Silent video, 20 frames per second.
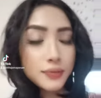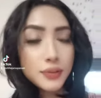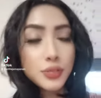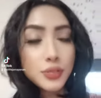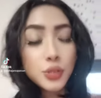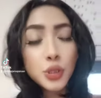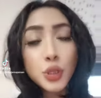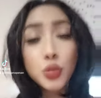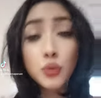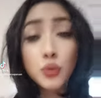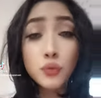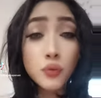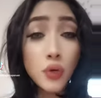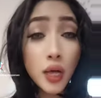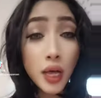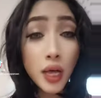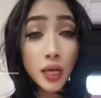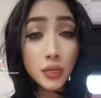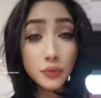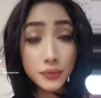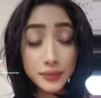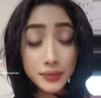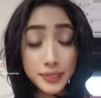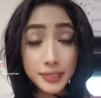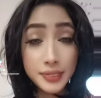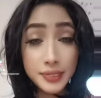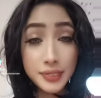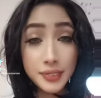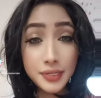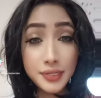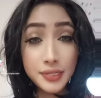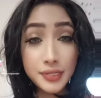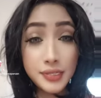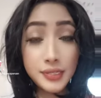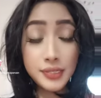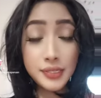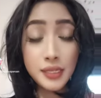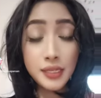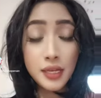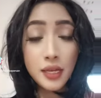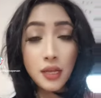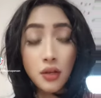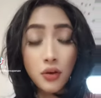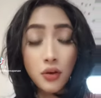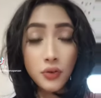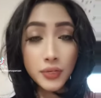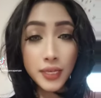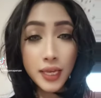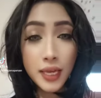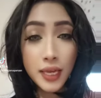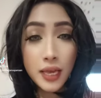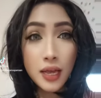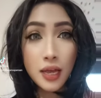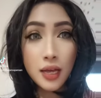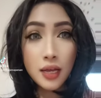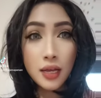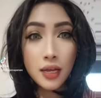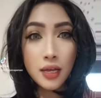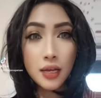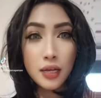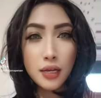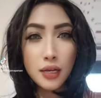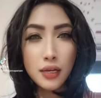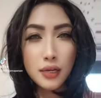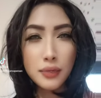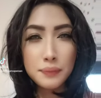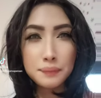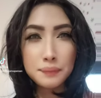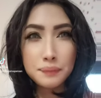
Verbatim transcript: for three to four hours okay uh,